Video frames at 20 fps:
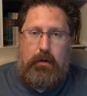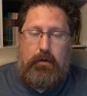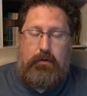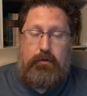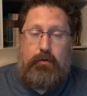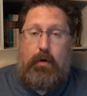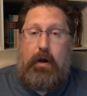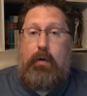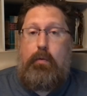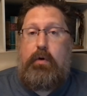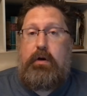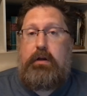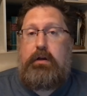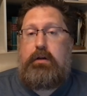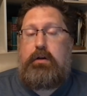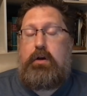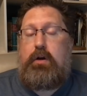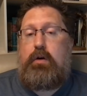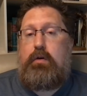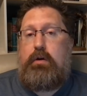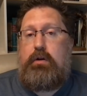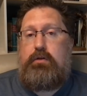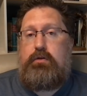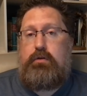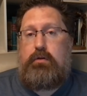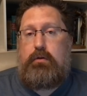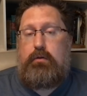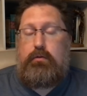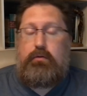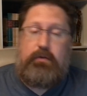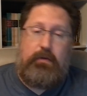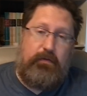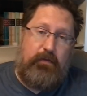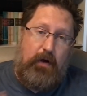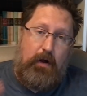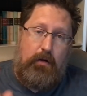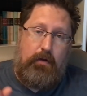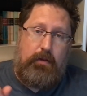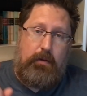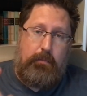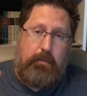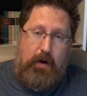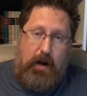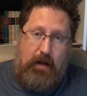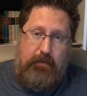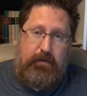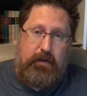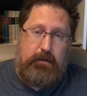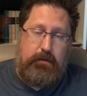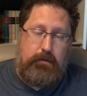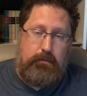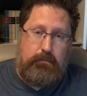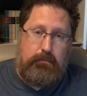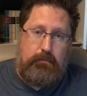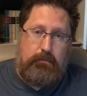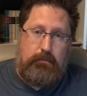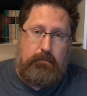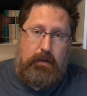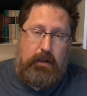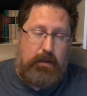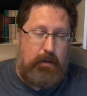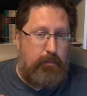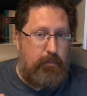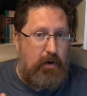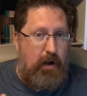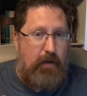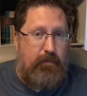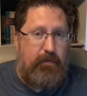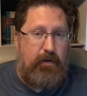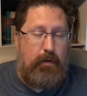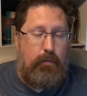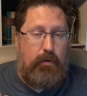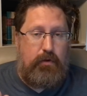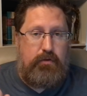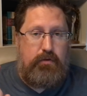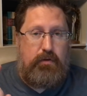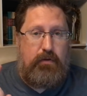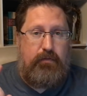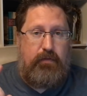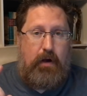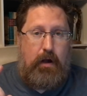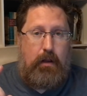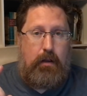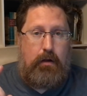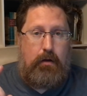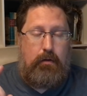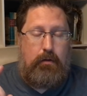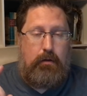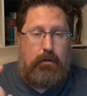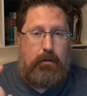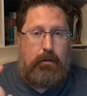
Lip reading: So I want to encourage you to follow the prophet, and the prophet I want you to follow